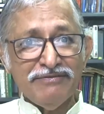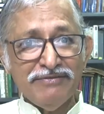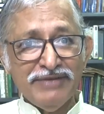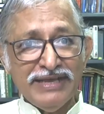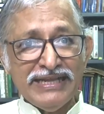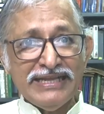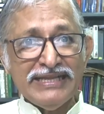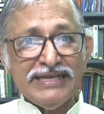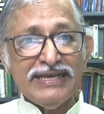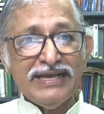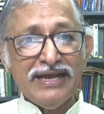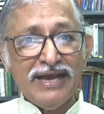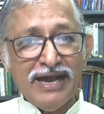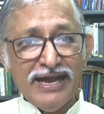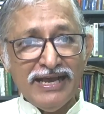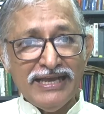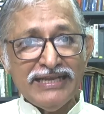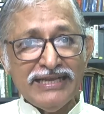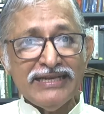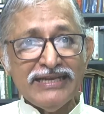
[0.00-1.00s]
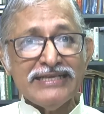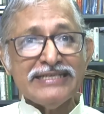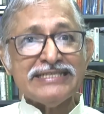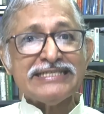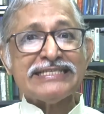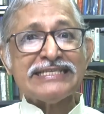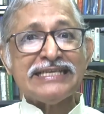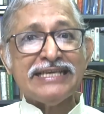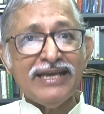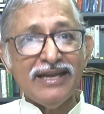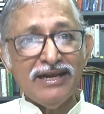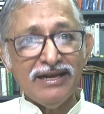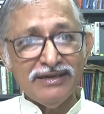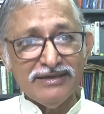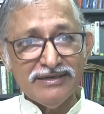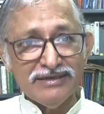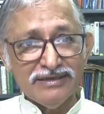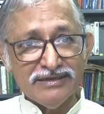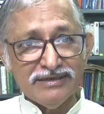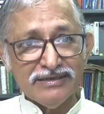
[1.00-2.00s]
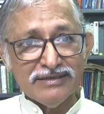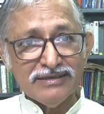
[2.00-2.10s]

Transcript: very highly skilled.